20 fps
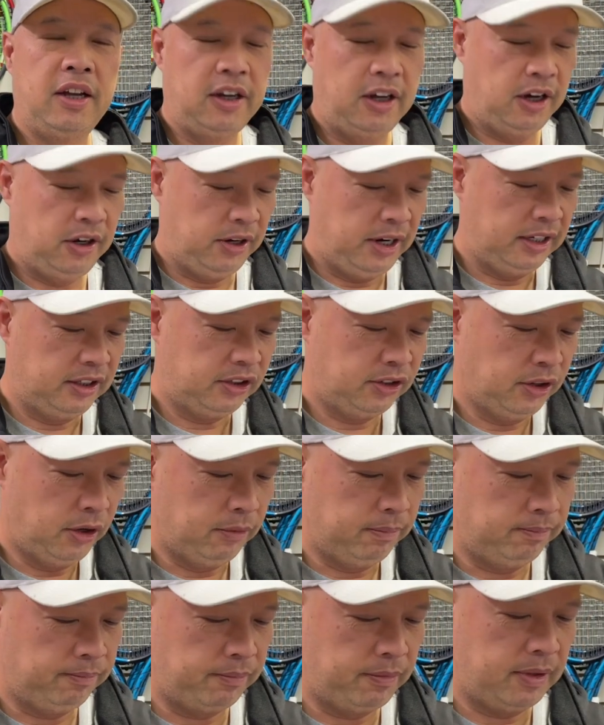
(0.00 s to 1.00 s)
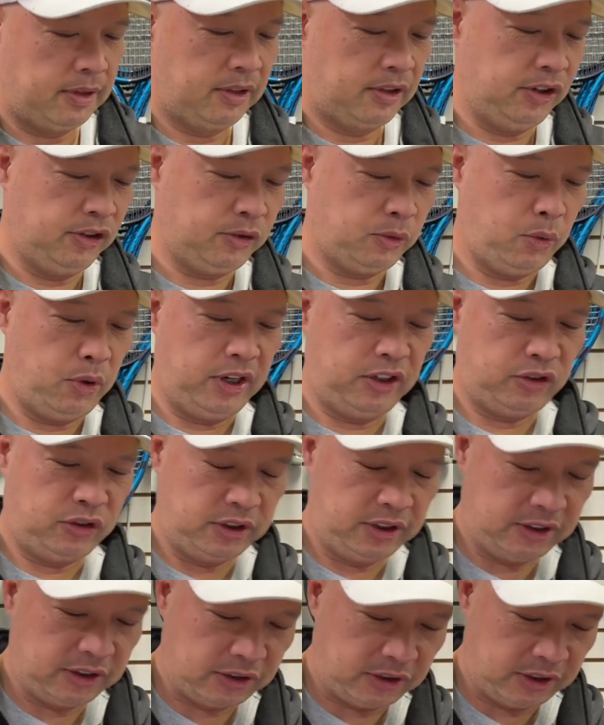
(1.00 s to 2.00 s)
All right, so this
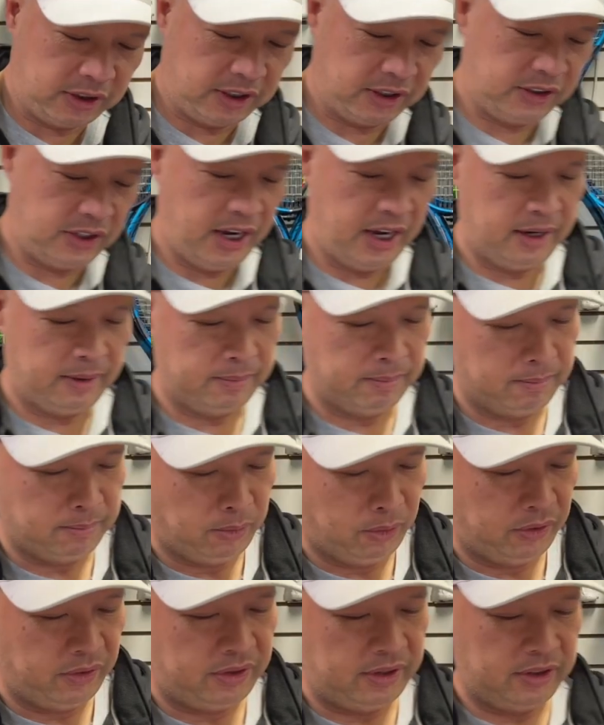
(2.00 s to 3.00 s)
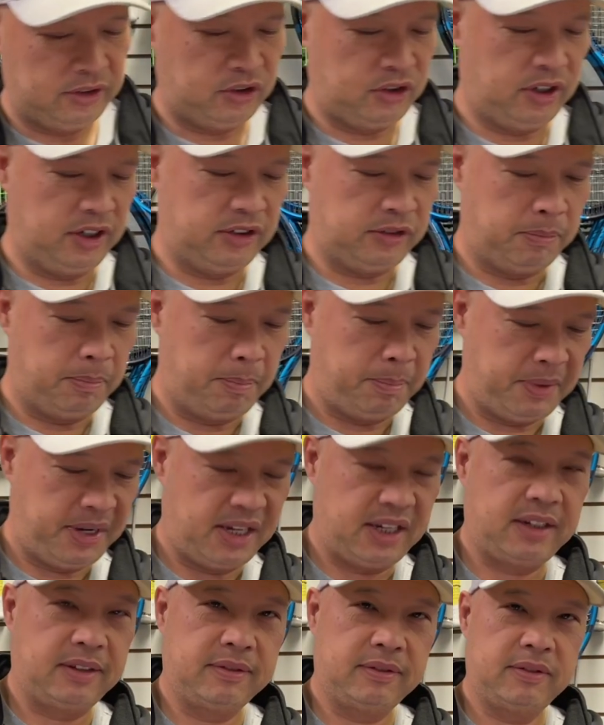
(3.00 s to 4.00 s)
question is going to take more than just
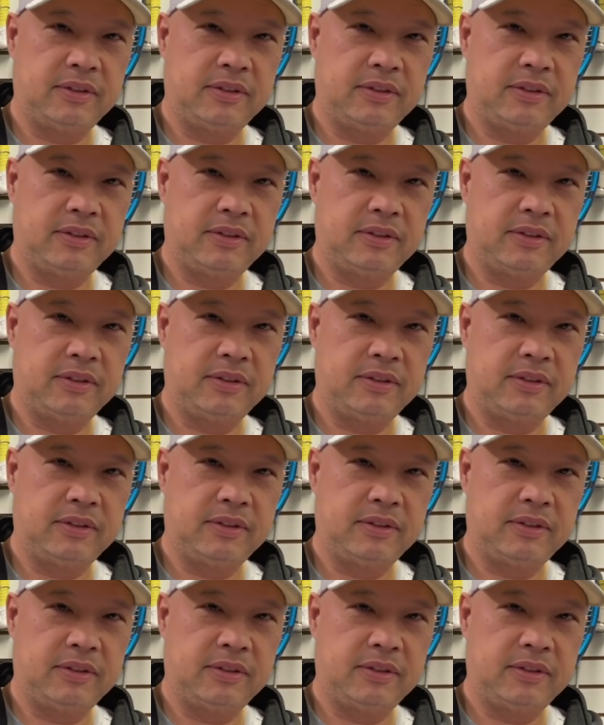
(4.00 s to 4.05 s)
me.